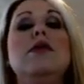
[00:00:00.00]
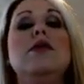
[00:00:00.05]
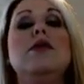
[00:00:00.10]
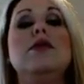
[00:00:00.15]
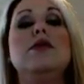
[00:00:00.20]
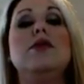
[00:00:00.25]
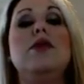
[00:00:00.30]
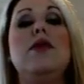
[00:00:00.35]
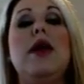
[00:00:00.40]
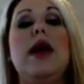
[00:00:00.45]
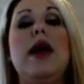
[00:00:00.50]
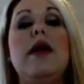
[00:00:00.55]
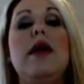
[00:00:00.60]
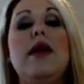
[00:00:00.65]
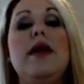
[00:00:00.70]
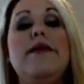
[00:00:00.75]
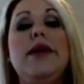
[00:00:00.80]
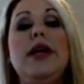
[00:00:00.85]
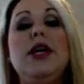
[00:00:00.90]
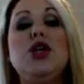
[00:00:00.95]
So the area
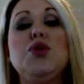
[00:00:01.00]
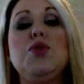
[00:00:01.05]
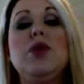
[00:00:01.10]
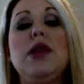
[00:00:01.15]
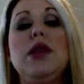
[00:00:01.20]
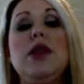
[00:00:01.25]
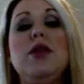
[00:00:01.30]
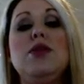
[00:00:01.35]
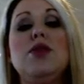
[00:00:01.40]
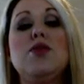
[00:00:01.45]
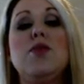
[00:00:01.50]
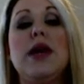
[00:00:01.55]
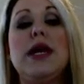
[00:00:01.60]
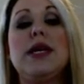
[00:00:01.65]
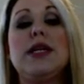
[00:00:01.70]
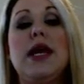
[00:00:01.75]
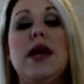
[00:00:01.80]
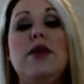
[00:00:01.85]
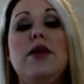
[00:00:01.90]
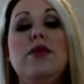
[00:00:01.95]
of each one of those
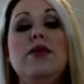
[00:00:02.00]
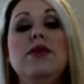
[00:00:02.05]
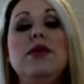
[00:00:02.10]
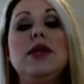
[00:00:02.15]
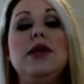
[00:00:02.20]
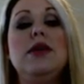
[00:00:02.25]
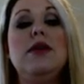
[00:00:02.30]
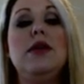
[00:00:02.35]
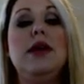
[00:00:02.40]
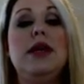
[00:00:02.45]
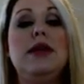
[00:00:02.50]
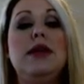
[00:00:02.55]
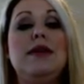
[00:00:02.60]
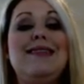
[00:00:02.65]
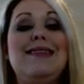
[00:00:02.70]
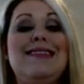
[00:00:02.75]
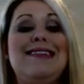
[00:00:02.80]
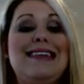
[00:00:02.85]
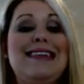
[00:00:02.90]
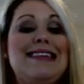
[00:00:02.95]
rectangles is
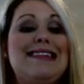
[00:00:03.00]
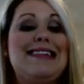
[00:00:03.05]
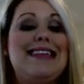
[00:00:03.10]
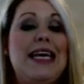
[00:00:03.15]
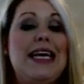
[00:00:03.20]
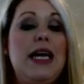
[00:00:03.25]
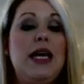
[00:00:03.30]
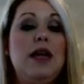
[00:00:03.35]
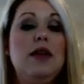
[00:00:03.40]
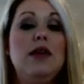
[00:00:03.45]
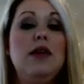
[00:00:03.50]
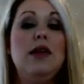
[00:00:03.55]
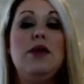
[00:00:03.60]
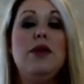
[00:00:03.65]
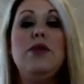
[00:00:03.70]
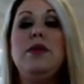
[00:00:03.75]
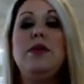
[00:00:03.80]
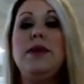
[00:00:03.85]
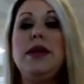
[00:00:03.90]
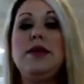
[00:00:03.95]
16, and it
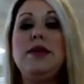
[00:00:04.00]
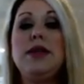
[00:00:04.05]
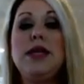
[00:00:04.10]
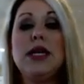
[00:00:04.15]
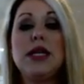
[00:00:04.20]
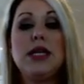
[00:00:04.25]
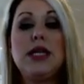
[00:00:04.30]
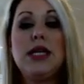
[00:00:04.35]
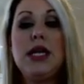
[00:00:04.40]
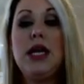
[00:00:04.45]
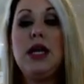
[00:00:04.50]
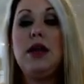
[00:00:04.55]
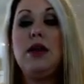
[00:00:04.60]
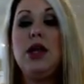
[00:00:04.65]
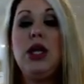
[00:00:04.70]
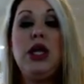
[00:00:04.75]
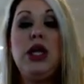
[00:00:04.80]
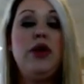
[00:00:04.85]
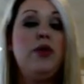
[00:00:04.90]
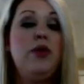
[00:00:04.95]
would be 16
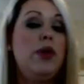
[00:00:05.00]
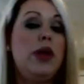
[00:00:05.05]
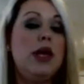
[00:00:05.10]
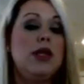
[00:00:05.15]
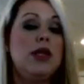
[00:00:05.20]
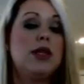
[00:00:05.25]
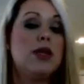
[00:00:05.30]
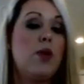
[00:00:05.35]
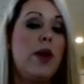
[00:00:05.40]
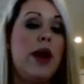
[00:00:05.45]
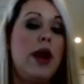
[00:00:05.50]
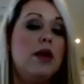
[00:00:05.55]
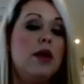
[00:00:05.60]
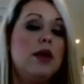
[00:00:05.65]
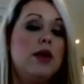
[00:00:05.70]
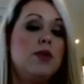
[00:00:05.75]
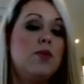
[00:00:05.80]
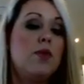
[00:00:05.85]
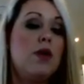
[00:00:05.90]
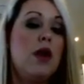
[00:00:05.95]
units squared
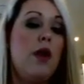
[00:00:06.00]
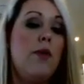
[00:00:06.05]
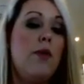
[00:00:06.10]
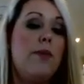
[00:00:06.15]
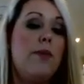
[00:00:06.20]
because we're not